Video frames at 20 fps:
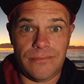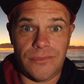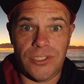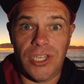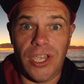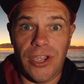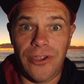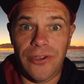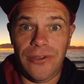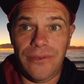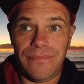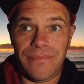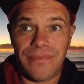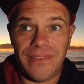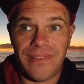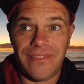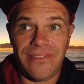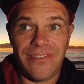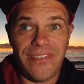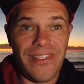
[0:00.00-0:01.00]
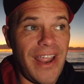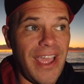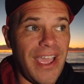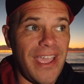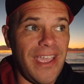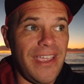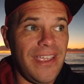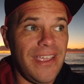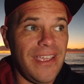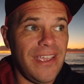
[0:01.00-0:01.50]
So,
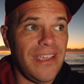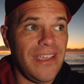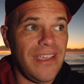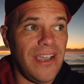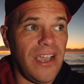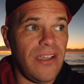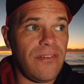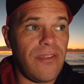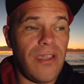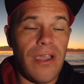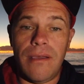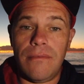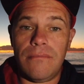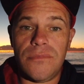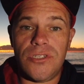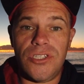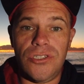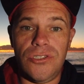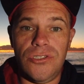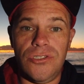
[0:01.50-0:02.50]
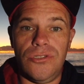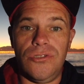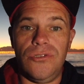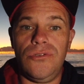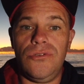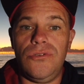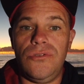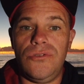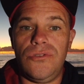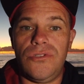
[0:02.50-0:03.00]
today, I've come to
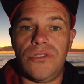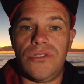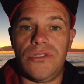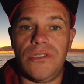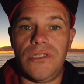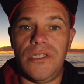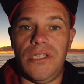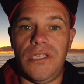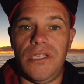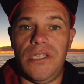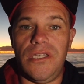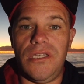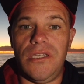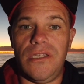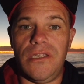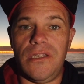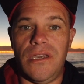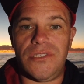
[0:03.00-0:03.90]
use the